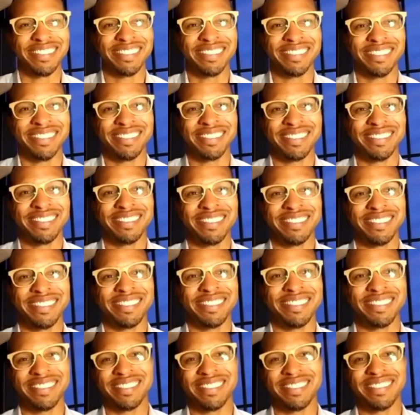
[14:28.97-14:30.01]

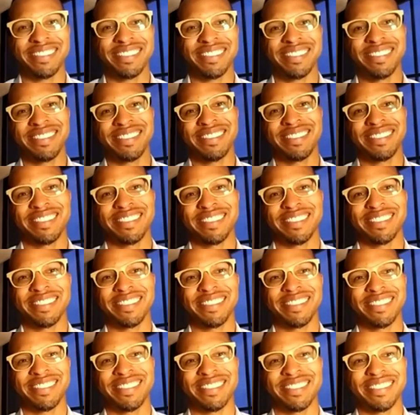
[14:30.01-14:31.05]

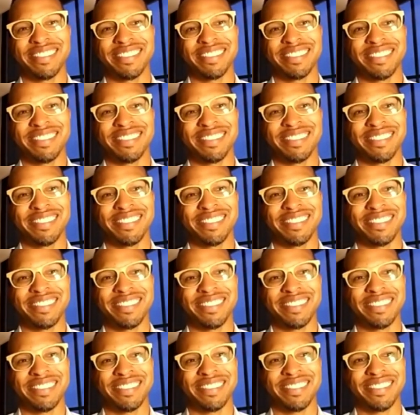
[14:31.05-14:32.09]

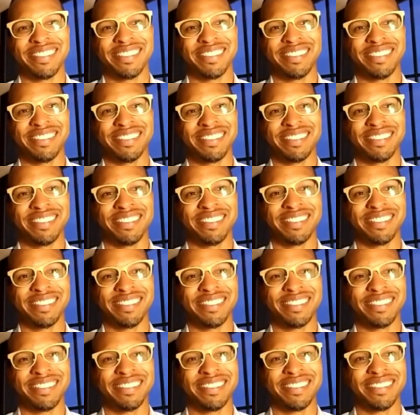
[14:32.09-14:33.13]

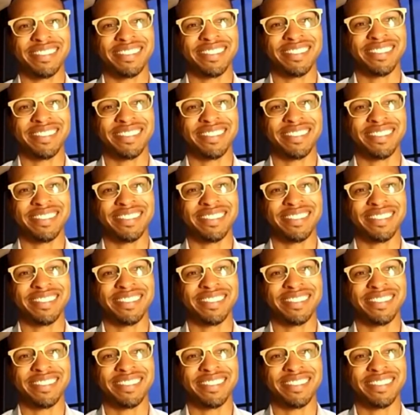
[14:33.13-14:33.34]
(silent)